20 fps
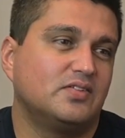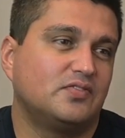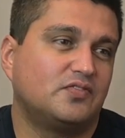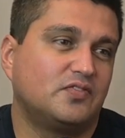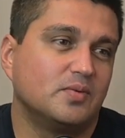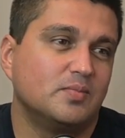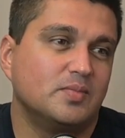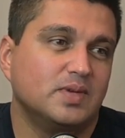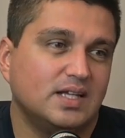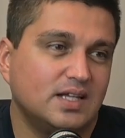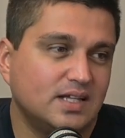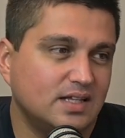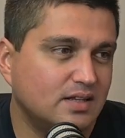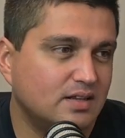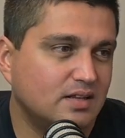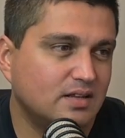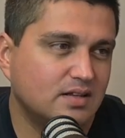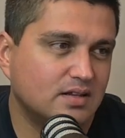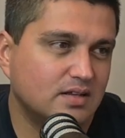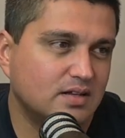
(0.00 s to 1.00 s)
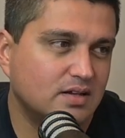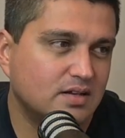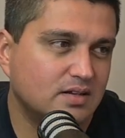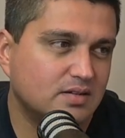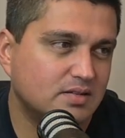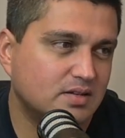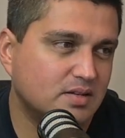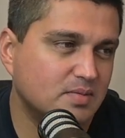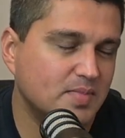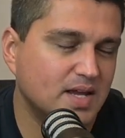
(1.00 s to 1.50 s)
for me,
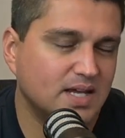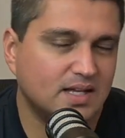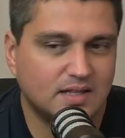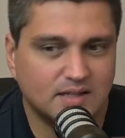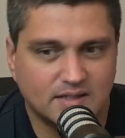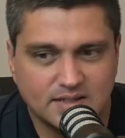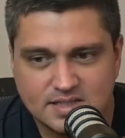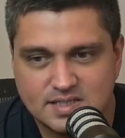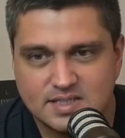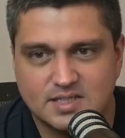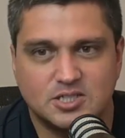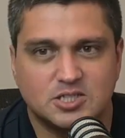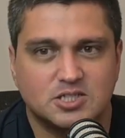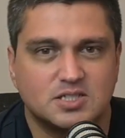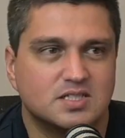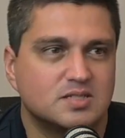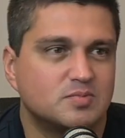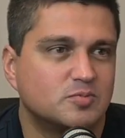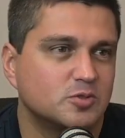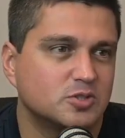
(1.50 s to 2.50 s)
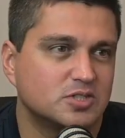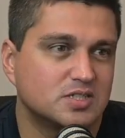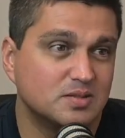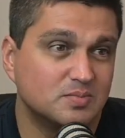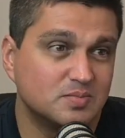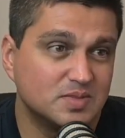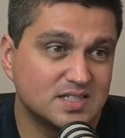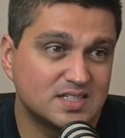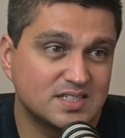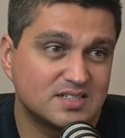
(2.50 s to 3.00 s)
making the decisions, pushing
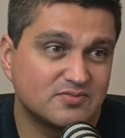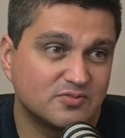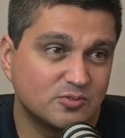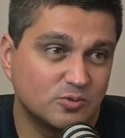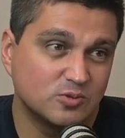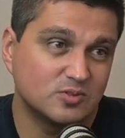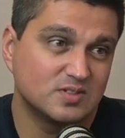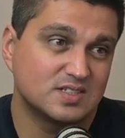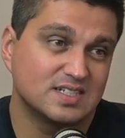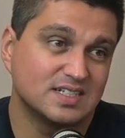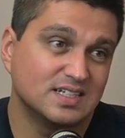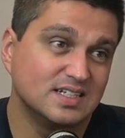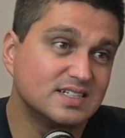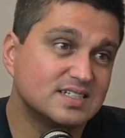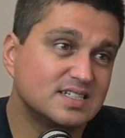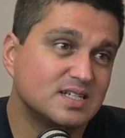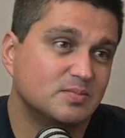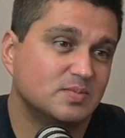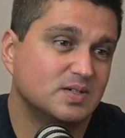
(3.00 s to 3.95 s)
the business forward is the easy